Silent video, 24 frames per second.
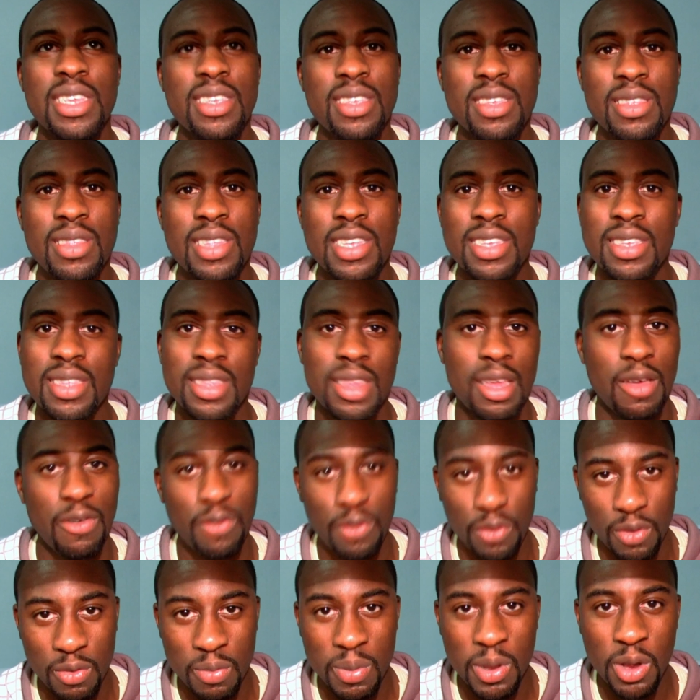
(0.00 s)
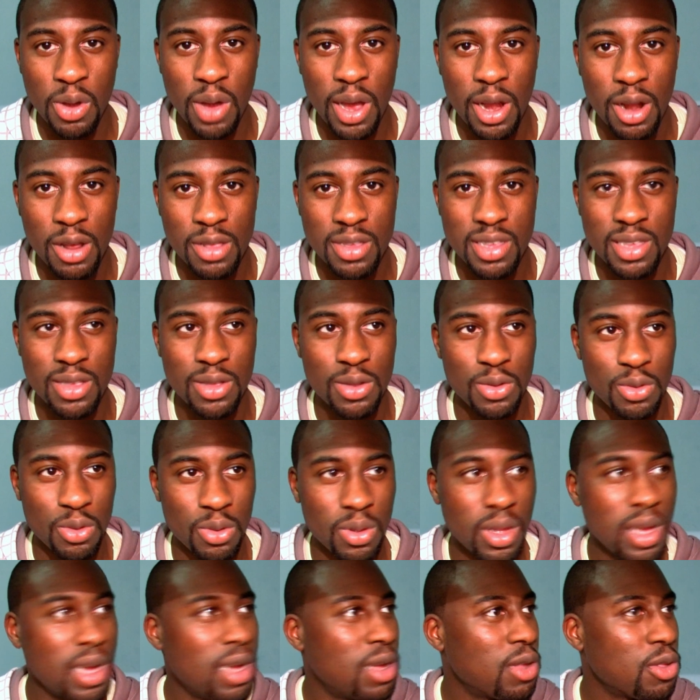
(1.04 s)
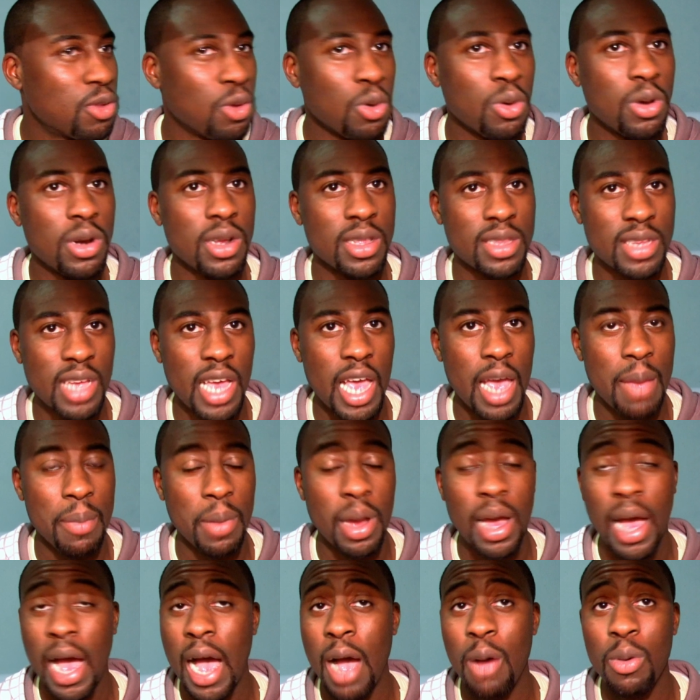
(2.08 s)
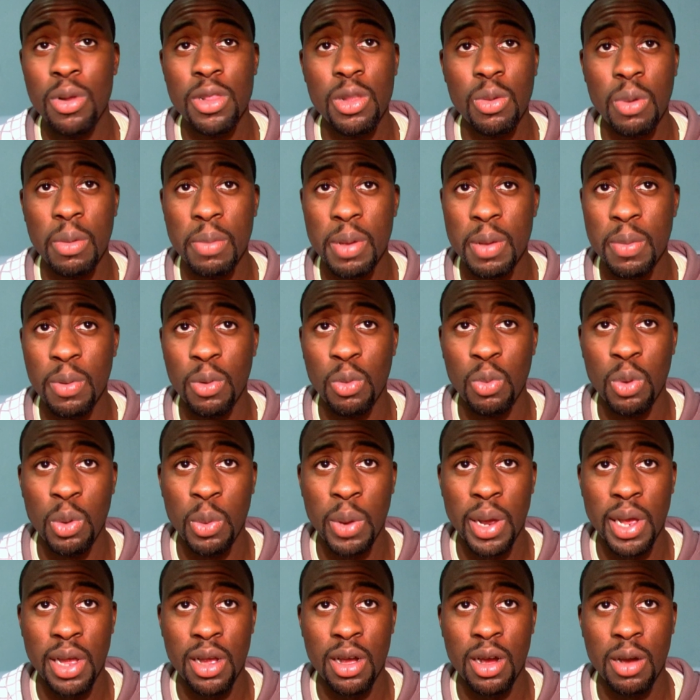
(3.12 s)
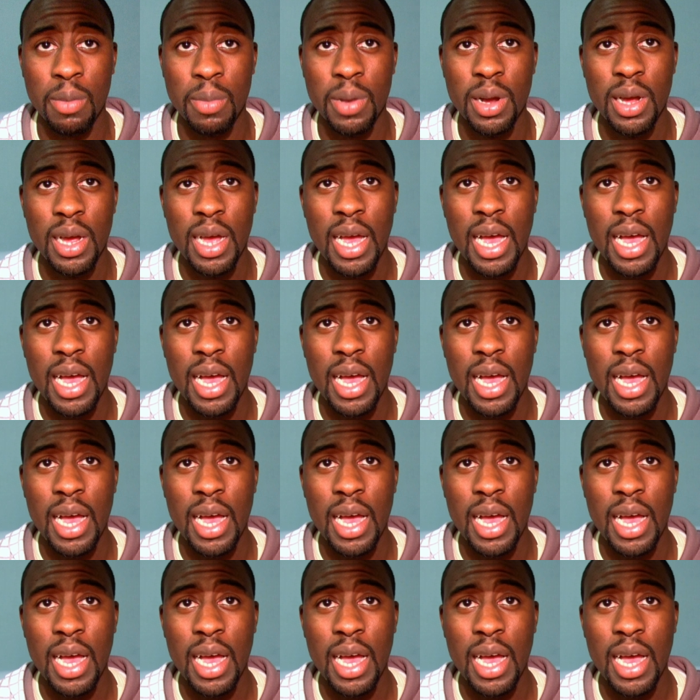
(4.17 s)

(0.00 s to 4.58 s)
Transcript: This stuff has been going on since the dawn of time. I wonder when people will wake up.